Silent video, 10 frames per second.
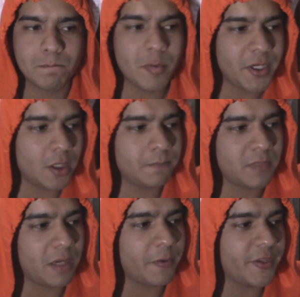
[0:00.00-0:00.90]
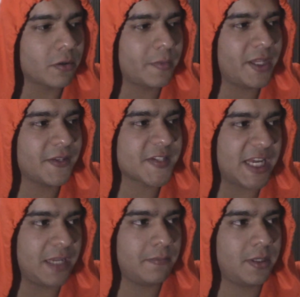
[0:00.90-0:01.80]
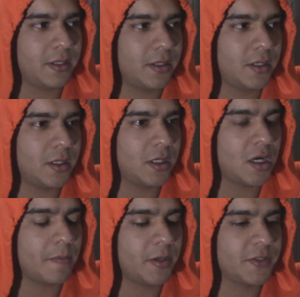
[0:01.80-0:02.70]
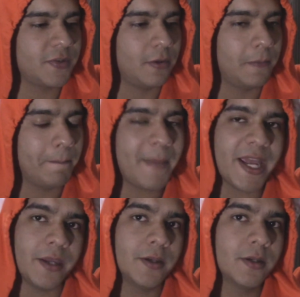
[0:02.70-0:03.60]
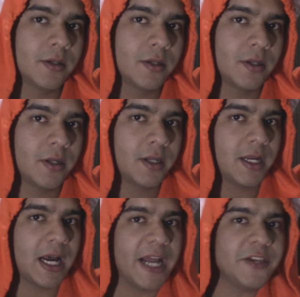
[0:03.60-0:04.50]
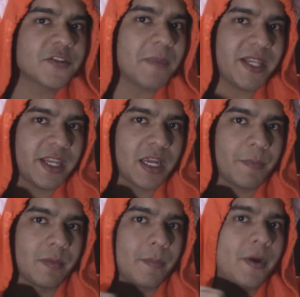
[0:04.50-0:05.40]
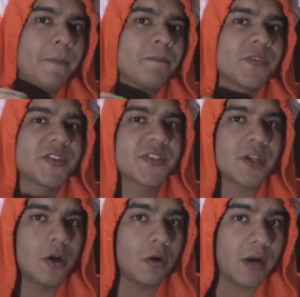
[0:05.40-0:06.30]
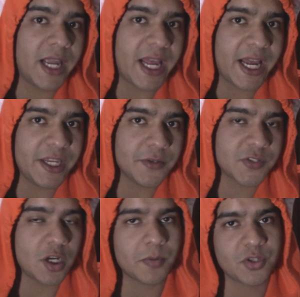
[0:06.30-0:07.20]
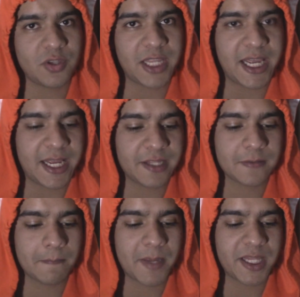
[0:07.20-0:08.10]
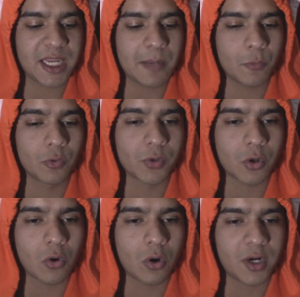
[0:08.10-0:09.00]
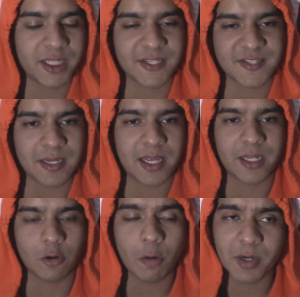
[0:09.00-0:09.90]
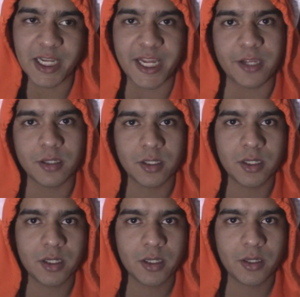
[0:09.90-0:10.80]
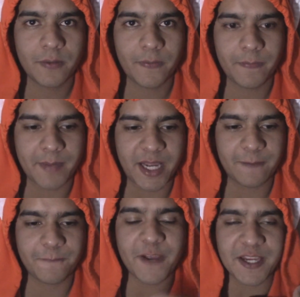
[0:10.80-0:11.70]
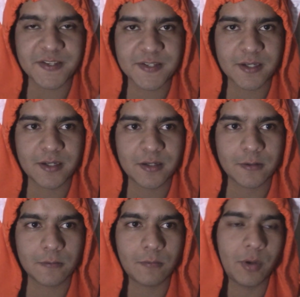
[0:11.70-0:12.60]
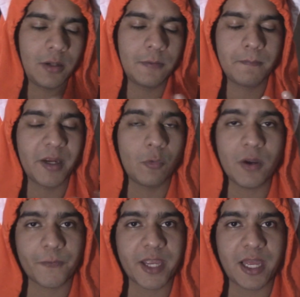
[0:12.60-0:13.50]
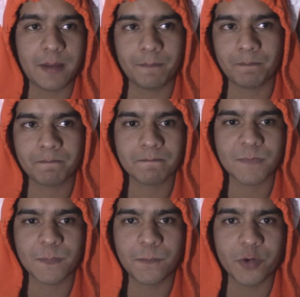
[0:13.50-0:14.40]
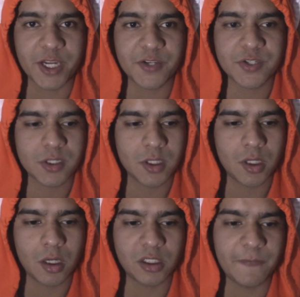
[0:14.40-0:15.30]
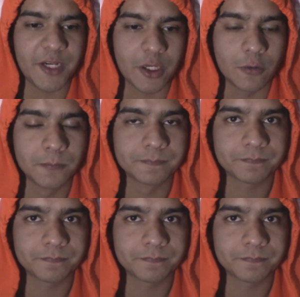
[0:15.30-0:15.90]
Moving on, everything remained the same up until May. I used Bandicam, remember? So I used the option that Bandicam will record at the set and overlay my face, my webcam footage on the video.